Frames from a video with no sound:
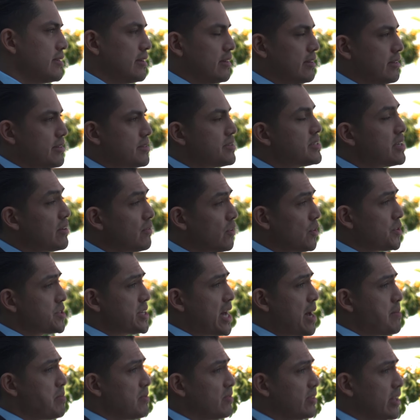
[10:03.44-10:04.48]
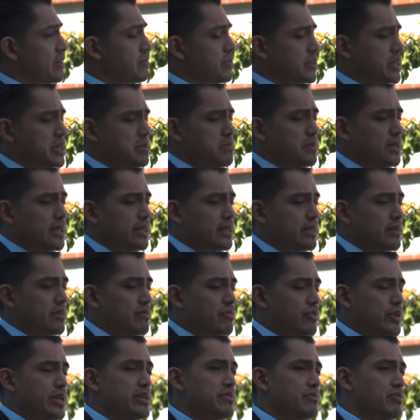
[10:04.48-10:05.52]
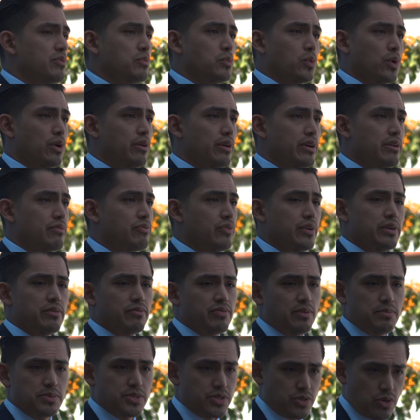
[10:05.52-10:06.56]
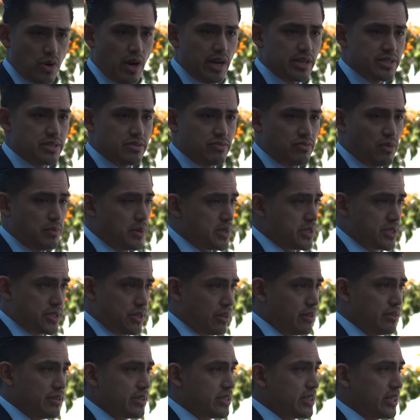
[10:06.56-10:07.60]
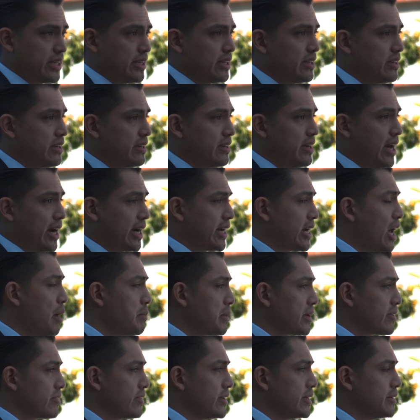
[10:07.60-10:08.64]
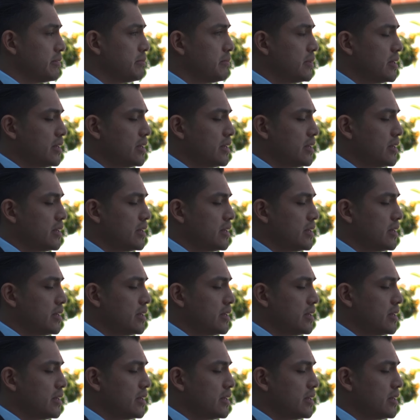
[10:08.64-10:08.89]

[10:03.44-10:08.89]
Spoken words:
a civil type of liberty, but freedom from worry, freedom from stress, from uncertainty, economic freedom.